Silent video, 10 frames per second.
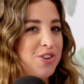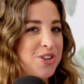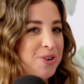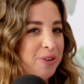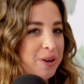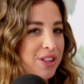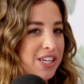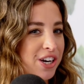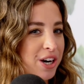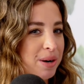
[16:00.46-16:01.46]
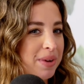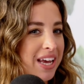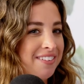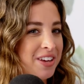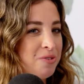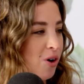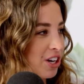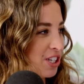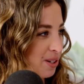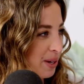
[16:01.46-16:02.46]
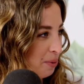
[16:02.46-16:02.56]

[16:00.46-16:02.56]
do you agree with the term, if he wanted to, he